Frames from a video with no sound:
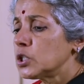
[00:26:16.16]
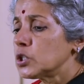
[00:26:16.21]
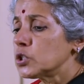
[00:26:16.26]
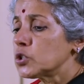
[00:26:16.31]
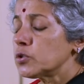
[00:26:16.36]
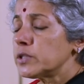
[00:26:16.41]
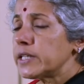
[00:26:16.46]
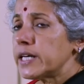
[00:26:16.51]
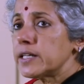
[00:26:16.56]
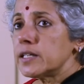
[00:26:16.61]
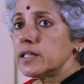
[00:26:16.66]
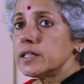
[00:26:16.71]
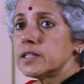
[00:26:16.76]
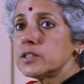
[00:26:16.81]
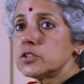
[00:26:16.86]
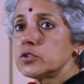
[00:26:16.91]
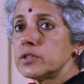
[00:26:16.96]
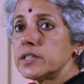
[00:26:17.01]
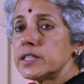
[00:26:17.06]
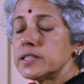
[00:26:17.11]
So that uh,
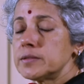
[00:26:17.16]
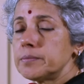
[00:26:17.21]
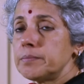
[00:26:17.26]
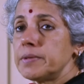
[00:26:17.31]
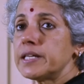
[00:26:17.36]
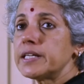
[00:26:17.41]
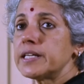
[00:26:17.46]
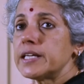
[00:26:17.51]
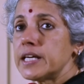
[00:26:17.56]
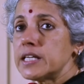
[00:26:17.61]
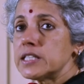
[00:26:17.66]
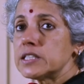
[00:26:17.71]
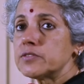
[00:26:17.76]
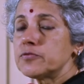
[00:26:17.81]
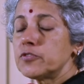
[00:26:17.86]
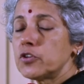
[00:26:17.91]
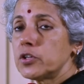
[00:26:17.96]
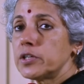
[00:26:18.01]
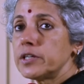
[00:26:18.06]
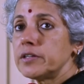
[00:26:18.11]
so there's a big case
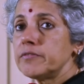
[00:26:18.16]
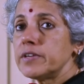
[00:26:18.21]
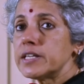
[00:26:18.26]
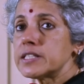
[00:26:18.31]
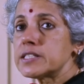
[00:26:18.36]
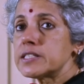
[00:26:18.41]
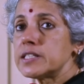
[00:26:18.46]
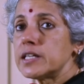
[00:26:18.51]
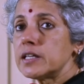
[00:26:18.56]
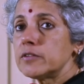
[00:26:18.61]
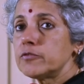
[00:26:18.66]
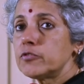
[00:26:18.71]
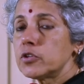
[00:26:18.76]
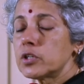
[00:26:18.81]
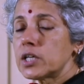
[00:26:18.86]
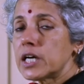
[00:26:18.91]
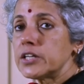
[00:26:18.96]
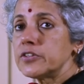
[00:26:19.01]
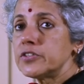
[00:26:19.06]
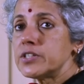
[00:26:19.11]
for investing for
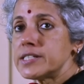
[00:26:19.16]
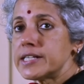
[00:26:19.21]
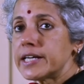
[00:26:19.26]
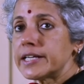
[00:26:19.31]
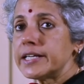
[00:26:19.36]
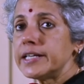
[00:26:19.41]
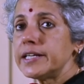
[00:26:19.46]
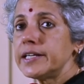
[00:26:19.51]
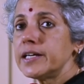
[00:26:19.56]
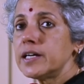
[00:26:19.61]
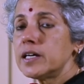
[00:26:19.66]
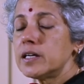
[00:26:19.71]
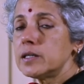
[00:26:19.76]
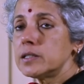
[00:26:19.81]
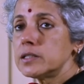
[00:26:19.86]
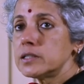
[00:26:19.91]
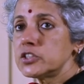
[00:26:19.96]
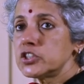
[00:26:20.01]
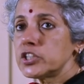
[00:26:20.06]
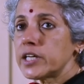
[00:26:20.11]
countries like India
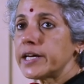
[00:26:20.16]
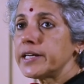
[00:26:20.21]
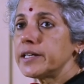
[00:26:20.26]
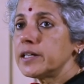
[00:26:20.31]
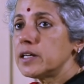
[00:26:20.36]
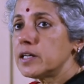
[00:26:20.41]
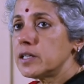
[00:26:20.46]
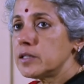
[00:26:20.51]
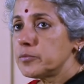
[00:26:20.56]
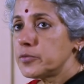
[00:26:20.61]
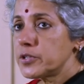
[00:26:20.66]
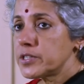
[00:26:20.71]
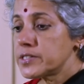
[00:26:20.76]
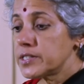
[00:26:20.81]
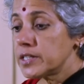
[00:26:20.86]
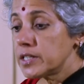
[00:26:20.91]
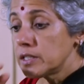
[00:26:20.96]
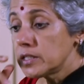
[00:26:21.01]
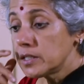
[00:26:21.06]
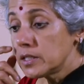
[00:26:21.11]
and China and
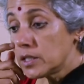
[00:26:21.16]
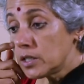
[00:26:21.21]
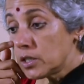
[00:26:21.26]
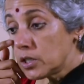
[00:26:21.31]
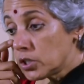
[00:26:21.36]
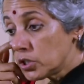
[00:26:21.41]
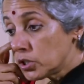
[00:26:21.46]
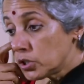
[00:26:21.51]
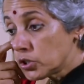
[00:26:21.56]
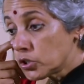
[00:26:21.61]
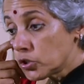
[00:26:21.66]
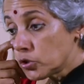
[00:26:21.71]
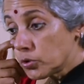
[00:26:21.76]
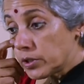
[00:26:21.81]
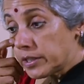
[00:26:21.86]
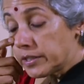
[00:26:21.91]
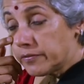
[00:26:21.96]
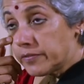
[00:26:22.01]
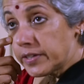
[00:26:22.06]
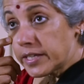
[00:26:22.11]
Brazil to
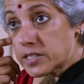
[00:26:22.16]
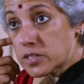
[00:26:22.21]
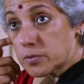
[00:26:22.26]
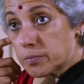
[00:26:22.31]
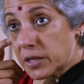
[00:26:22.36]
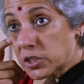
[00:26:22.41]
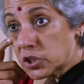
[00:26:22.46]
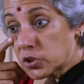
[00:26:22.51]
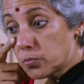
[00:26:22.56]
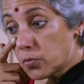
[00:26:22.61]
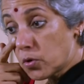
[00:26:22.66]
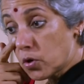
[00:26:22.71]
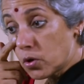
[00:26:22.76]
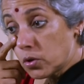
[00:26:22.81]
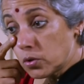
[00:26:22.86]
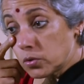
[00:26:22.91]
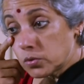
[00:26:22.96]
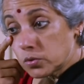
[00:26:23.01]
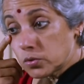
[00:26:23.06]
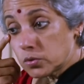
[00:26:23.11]
invest much
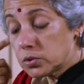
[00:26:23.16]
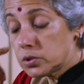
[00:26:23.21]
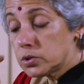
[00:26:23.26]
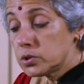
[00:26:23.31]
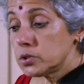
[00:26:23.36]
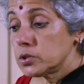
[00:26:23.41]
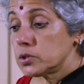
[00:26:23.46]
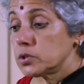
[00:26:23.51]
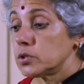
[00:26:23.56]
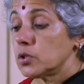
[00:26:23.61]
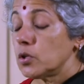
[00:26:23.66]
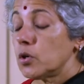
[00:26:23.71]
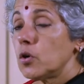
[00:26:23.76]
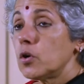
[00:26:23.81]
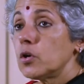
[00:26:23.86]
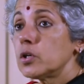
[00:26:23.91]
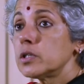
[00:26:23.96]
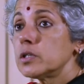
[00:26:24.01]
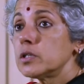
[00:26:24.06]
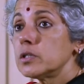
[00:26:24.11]
more
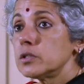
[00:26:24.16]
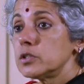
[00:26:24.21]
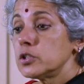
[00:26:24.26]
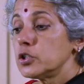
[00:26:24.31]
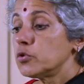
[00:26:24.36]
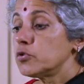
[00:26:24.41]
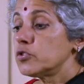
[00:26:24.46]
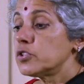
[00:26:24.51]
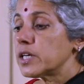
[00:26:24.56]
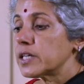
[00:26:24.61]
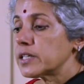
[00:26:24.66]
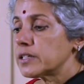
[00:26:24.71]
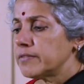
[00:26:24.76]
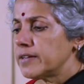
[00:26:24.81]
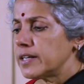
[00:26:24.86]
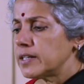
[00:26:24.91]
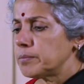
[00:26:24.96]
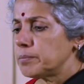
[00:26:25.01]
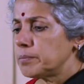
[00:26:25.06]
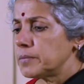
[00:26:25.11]
on new drug
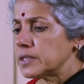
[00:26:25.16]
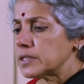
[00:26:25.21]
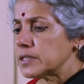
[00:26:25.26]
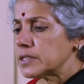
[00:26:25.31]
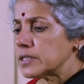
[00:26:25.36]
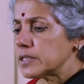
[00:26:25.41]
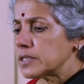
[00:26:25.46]
development.